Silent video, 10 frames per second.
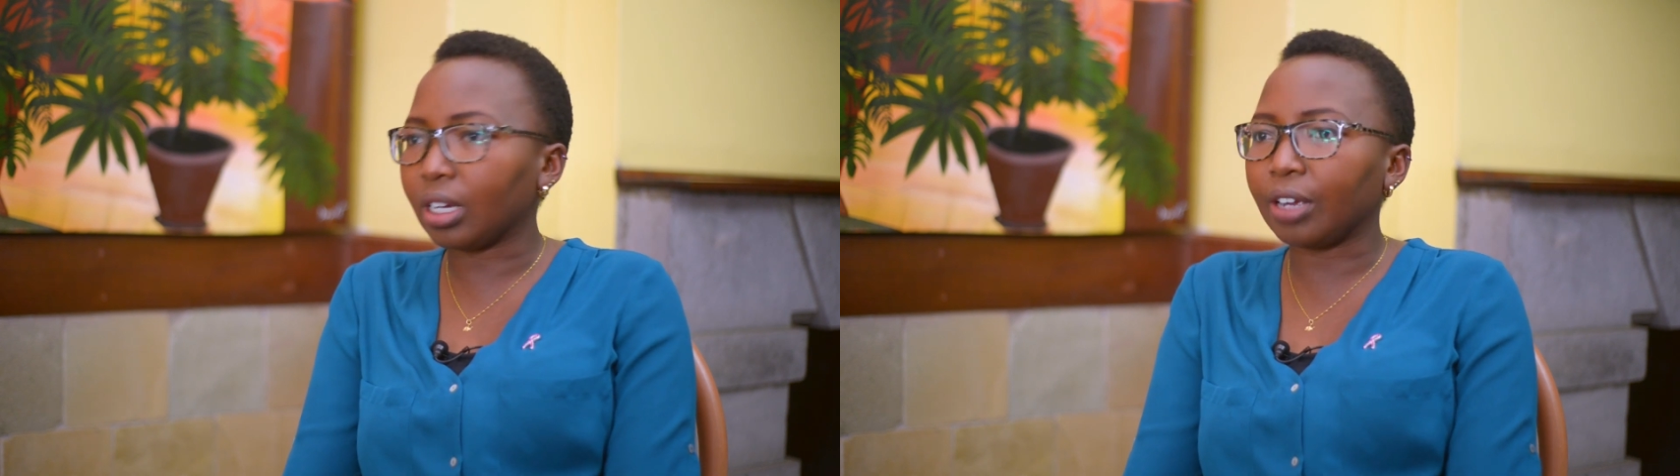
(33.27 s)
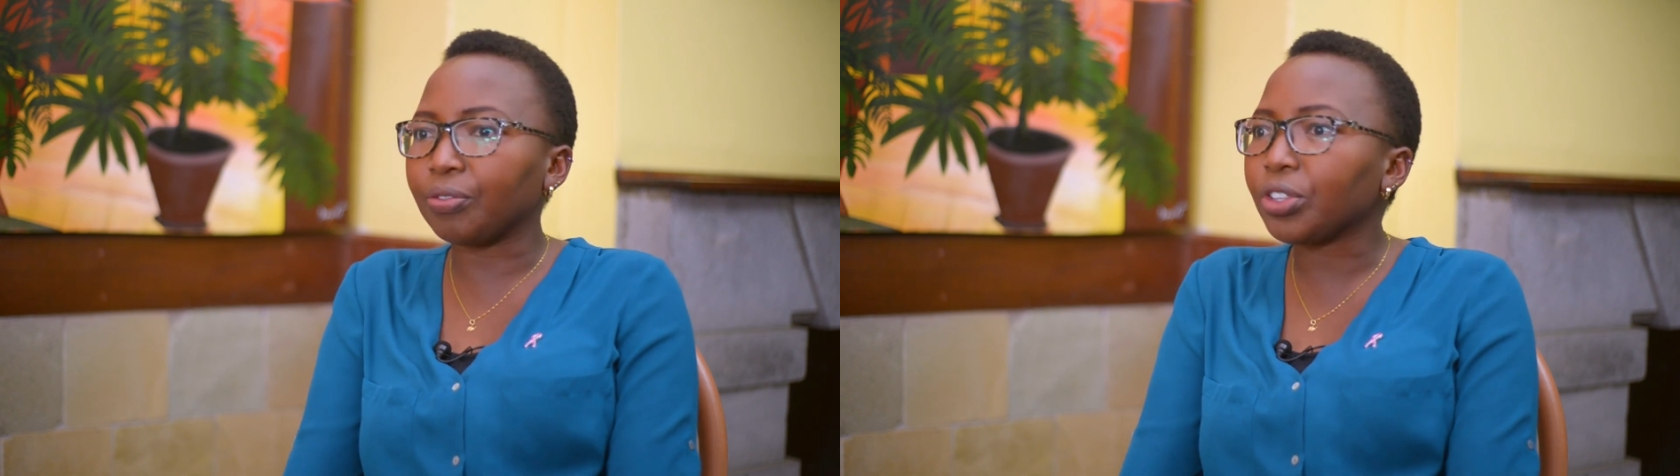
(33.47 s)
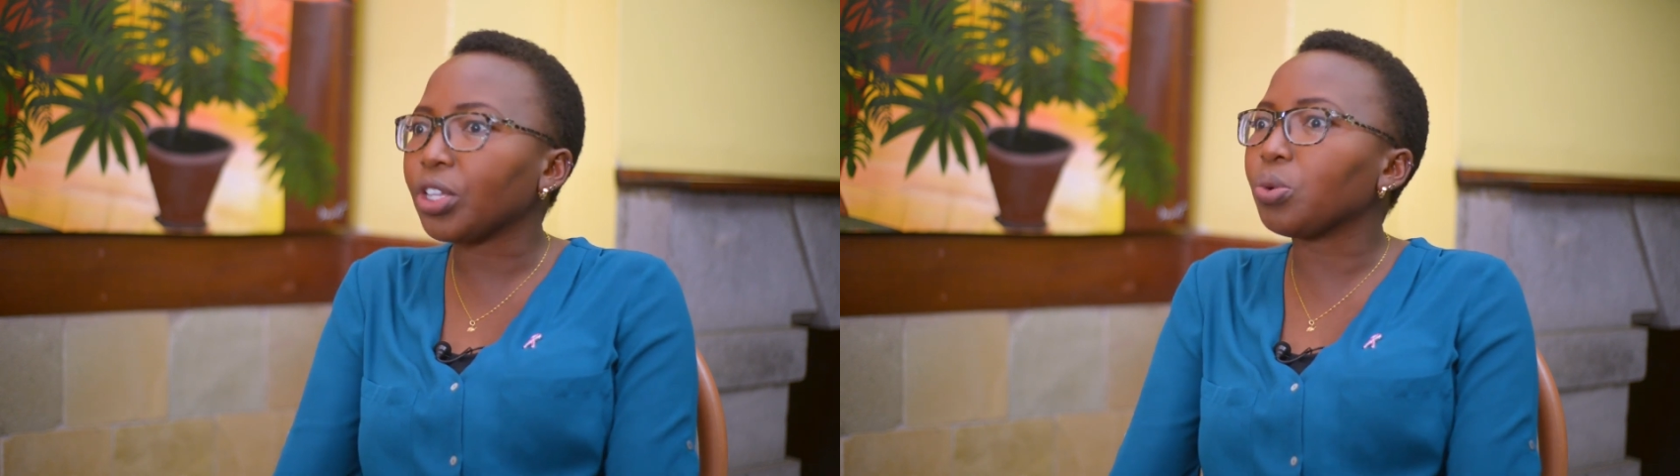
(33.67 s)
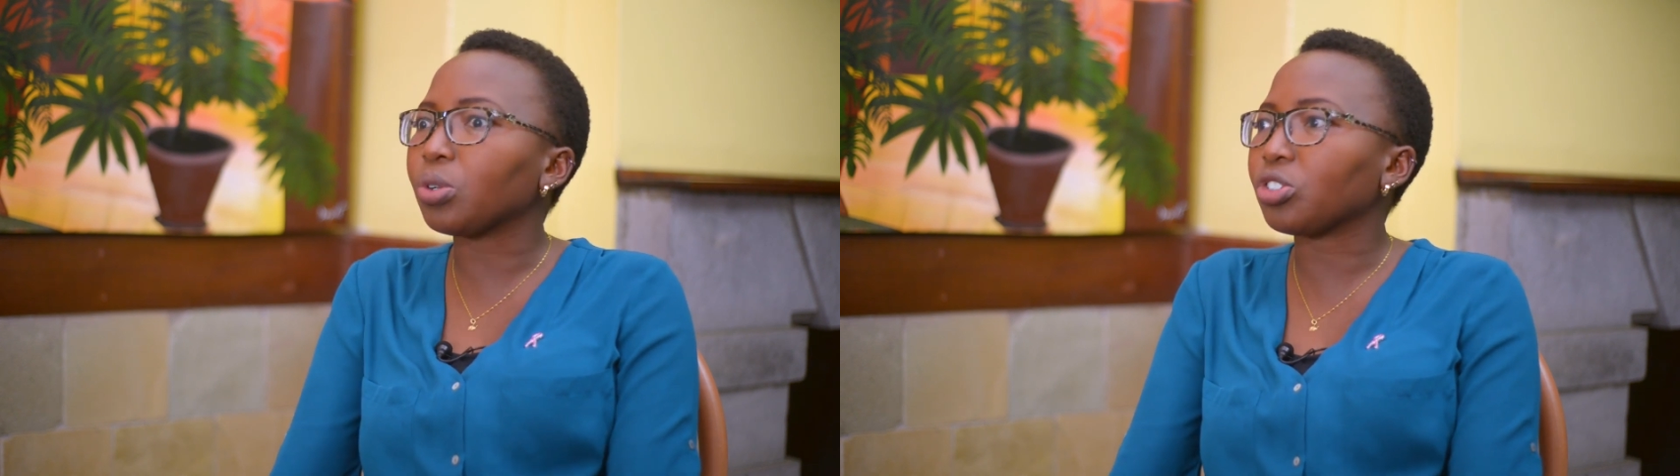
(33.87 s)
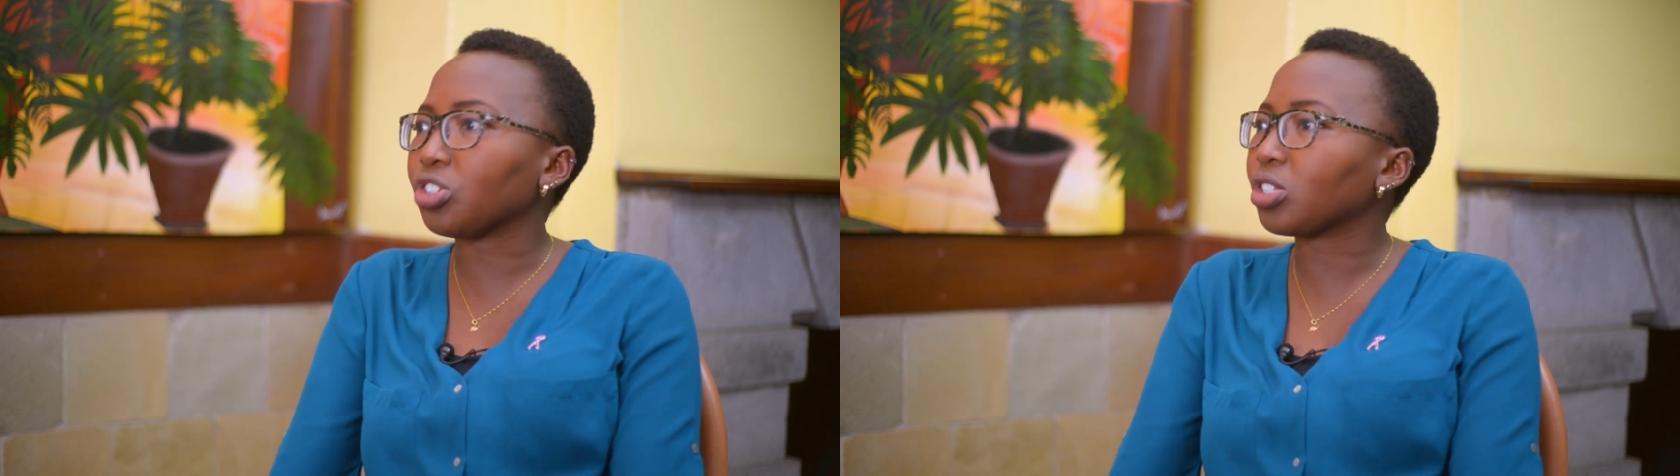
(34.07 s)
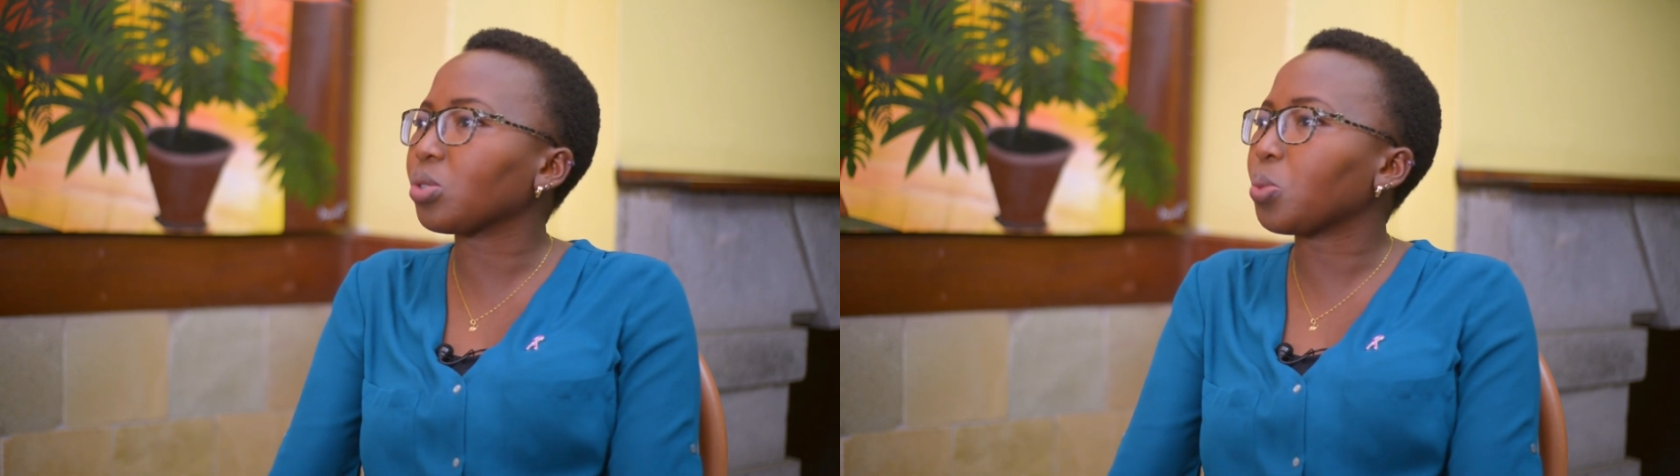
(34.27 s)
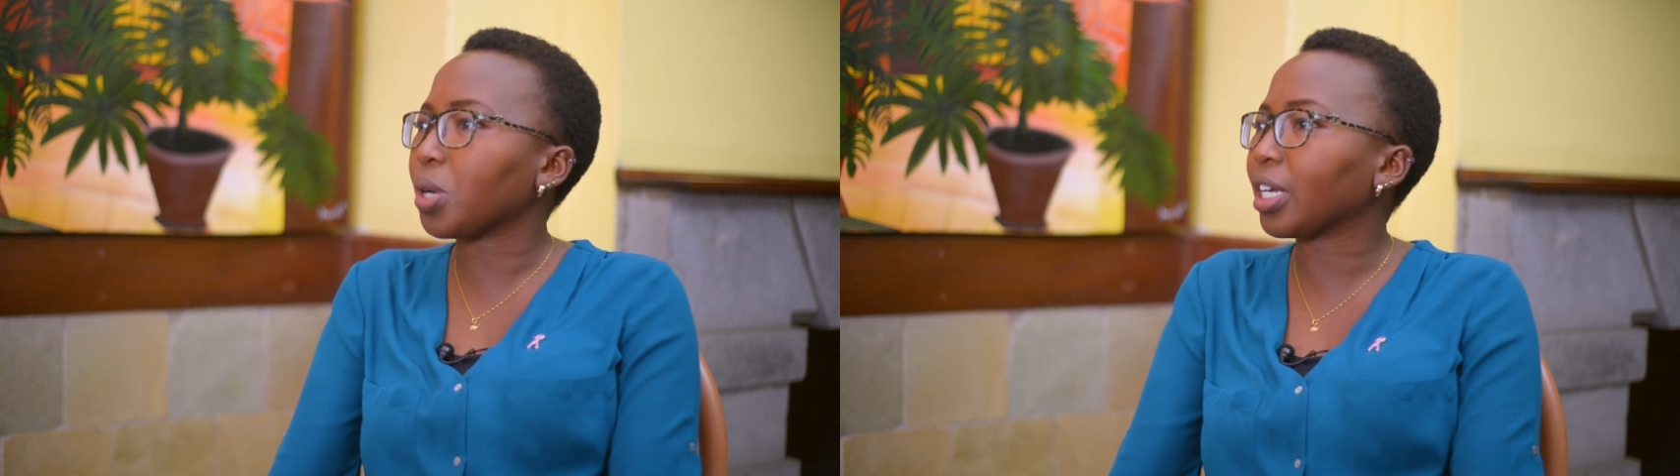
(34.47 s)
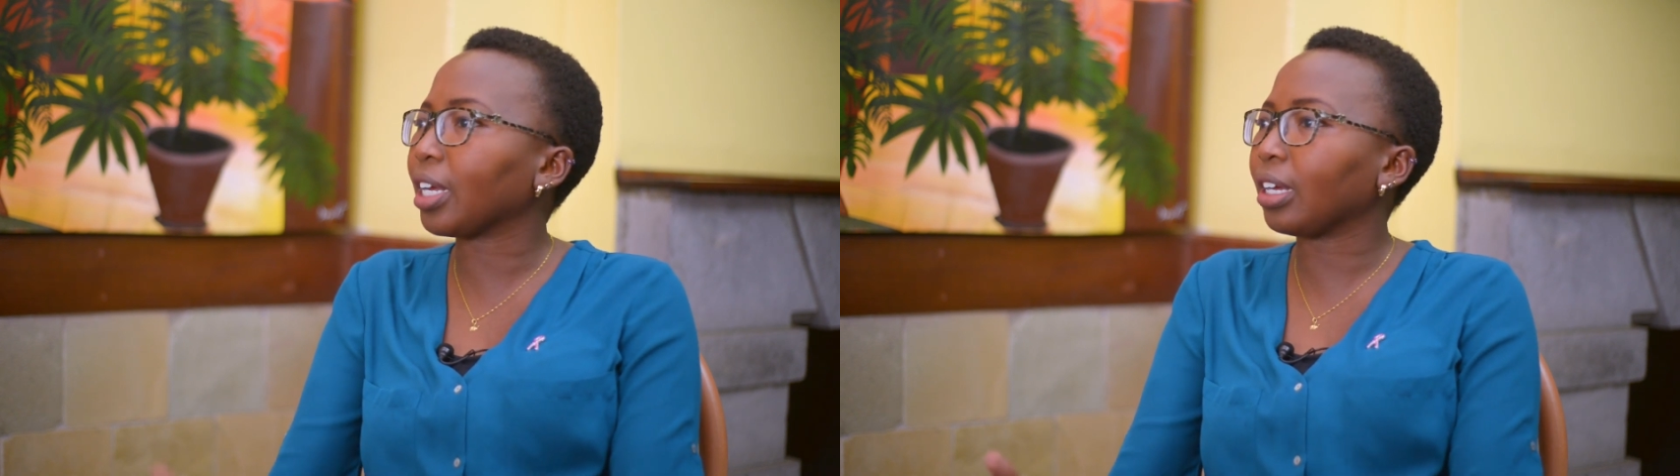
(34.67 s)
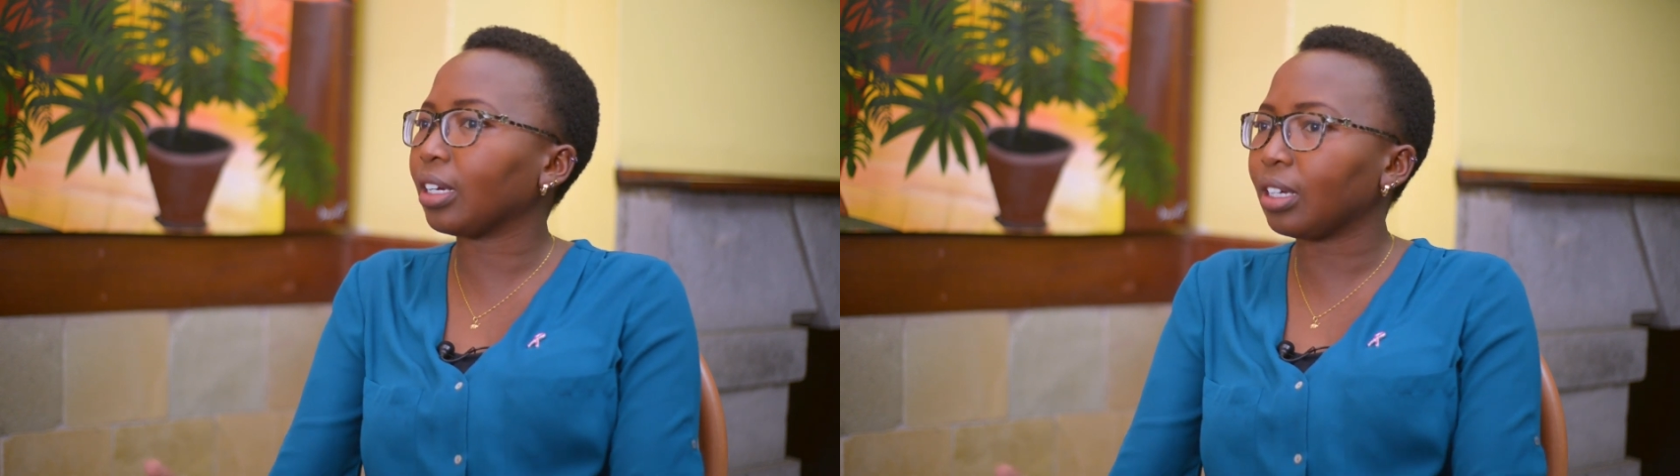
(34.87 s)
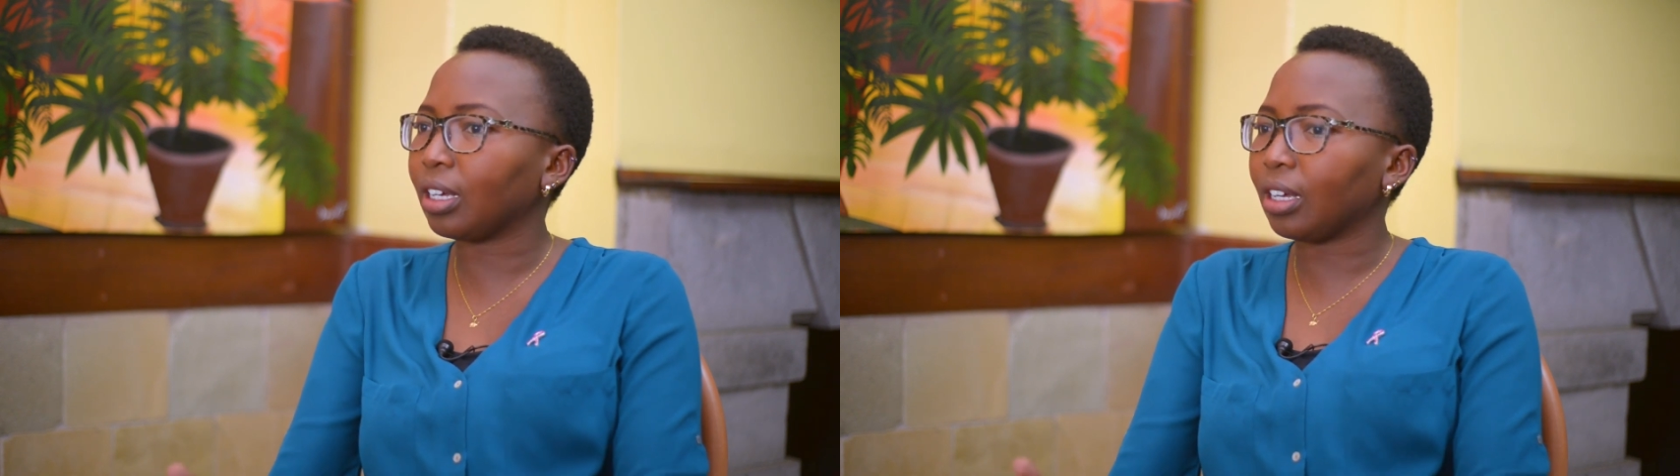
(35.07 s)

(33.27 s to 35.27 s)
Everything was just working